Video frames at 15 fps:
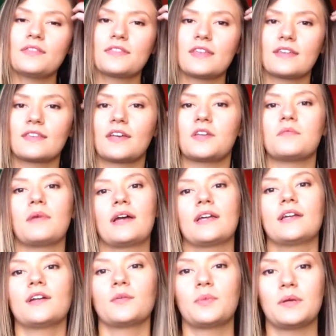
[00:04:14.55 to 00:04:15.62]
thing that you might
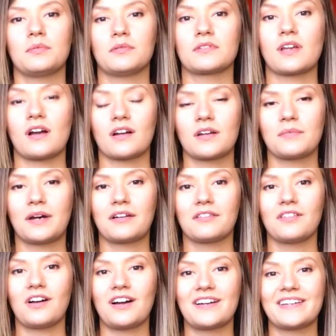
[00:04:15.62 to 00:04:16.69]
hear people talk about a
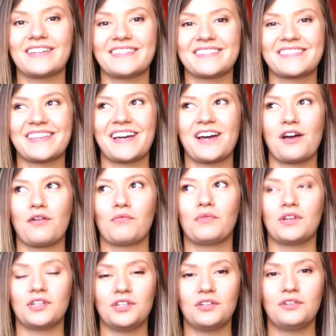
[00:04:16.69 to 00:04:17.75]
lot is that
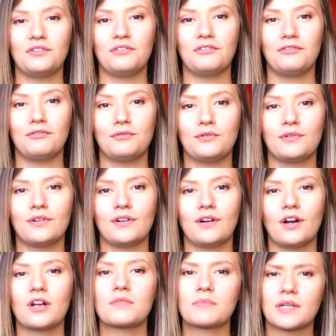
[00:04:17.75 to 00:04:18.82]
when you
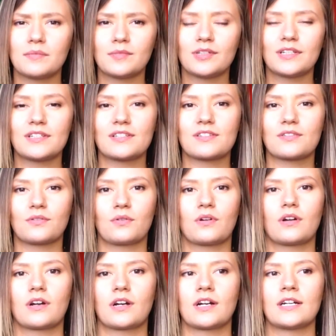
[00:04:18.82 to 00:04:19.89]
are a minimalist
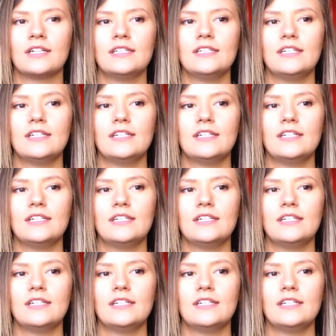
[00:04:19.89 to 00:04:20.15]
or